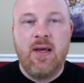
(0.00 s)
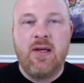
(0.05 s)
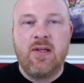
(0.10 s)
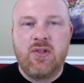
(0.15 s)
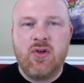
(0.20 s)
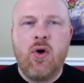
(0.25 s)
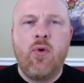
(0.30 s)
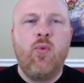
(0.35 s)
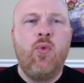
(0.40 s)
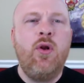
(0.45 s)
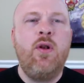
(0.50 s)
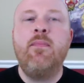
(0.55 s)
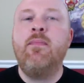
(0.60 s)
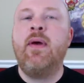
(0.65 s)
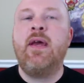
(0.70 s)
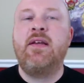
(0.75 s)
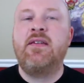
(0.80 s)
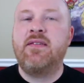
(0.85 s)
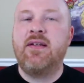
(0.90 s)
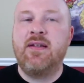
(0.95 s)
So it wouldn't
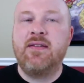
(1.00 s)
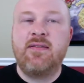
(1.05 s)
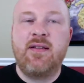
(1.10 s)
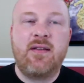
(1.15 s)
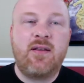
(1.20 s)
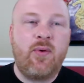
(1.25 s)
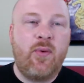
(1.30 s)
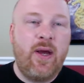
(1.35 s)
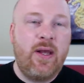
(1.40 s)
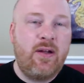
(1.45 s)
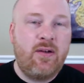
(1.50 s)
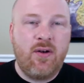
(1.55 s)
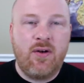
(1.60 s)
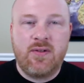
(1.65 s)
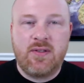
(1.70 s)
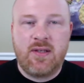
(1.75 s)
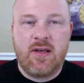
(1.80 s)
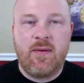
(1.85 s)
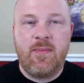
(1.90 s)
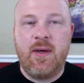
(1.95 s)
make sense that the White
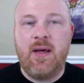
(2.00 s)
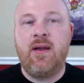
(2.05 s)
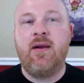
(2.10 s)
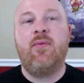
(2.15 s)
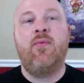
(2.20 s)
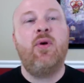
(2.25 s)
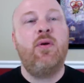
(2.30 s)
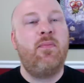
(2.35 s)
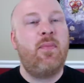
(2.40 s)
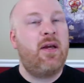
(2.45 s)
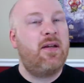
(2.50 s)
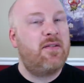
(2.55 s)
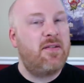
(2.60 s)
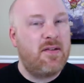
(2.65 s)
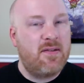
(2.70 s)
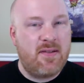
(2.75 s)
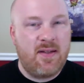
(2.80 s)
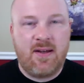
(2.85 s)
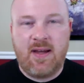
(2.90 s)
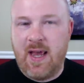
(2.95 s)
Cloaks come in. It wouldn't make
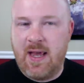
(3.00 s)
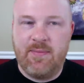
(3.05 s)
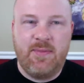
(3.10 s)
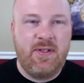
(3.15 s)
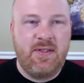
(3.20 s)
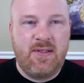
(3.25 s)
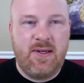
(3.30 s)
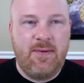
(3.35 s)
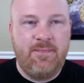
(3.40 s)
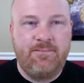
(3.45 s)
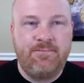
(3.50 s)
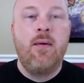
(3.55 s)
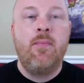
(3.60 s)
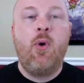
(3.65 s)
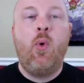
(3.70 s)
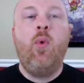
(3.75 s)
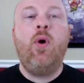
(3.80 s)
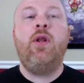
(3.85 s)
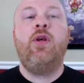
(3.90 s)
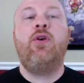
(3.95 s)
sense that Caemlyn's in.
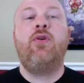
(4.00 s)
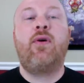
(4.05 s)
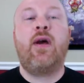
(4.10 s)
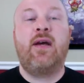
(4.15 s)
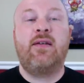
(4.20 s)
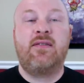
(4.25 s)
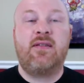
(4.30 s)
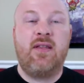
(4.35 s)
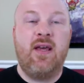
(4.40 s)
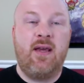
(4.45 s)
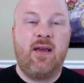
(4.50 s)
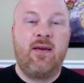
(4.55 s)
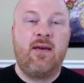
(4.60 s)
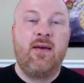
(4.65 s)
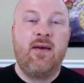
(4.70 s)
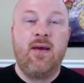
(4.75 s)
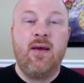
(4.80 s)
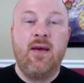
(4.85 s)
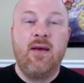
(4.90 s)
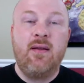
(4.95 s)
But what do you guys think?
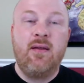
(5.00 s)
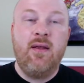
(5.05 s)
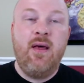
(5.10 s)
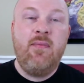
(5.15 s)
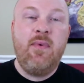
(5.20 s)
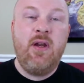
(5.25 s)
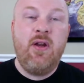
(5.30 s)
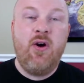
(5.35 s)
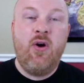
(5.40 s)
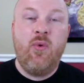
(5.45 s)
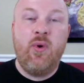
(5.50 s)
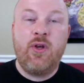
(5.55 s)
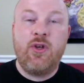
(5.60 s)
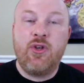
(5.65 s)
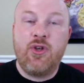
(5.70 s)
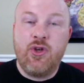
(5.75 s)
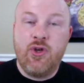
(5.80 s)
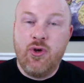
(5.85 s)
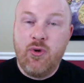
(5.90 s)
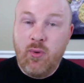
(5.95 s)
Let me know what
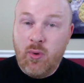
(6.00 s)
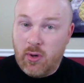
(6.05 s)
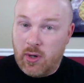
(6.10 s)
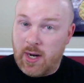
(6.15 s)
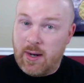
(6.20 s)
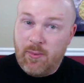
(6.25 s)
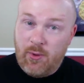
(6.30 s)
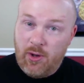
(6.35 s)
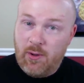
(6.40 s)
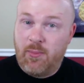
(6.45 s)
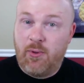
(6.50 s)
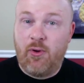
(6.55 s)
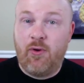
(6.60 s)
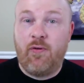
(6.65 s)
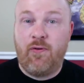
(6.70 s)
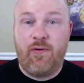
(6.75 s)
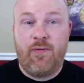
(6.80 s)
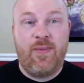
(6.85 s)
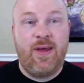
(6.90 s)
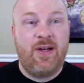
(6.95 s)
you were able to pull
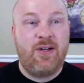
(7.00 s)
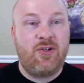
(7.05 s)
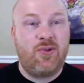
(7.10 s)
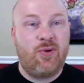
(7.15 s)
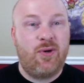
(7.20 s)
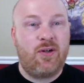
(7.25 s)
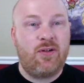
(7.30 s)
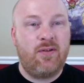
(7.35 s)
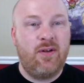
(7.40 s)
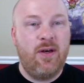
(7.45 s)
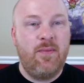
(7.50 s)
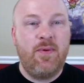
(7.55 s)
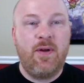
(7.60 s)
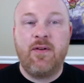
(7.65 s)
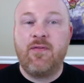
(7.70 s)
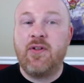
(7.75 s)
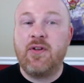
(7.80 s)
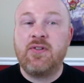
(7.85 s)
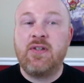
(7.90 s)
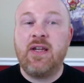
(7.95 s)
from that short clip and
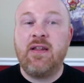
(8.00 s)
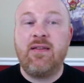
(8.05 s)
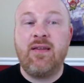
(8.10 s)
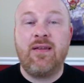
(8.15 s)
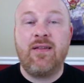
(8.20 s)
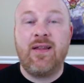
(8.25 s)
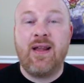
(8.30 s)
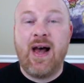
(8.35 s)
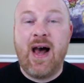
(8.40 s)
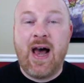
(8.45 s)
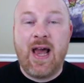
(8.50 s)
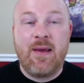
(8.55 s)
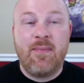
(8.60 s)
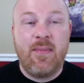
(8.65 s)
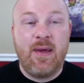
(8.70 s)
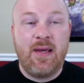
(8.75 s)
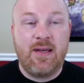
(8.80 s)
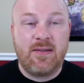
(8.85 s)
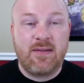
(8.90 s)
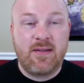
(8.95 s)
if there's anything that I
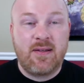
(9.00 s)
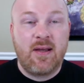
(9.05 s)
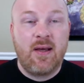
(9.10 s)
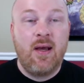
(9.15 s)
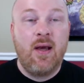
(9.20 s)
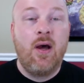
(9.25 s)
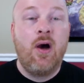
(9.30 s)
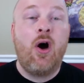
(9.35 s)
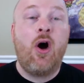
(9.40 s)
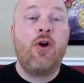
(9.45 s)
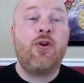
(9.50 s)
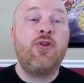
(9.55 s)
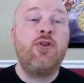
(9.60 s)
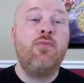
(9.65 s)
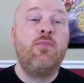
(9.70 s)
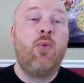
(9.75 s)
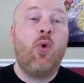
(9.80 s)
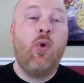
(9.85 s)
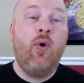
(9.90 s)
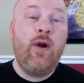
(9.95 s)
missed. Are you
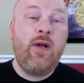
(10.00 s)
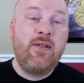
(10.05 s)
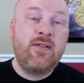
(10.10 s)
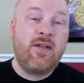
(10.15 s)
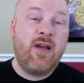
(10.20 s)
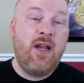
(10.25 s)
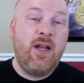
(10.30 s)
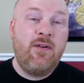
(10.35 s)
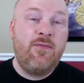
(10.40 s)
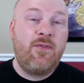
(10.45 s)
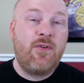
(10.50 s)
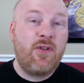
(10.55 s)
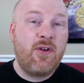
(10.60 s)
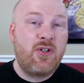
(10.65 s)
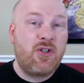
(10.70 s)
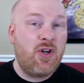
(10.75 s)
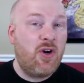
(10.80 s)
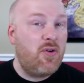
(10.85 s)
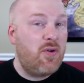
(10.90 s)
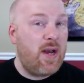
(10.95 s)
more excited for the
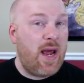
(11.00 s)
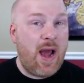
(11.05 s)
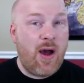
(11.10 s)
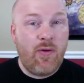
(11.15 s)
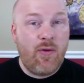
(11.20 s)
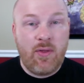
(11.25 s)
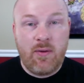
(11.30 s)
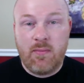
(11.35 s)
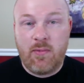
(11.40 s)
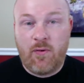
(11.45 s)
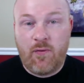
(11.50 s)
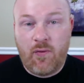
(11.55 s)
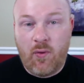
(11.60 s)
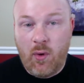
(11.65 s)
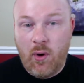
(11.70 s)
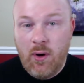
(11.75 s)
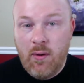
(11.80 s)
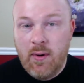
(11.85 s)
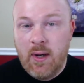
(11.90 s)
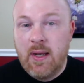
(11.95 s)
show now than
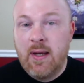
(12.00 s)
before?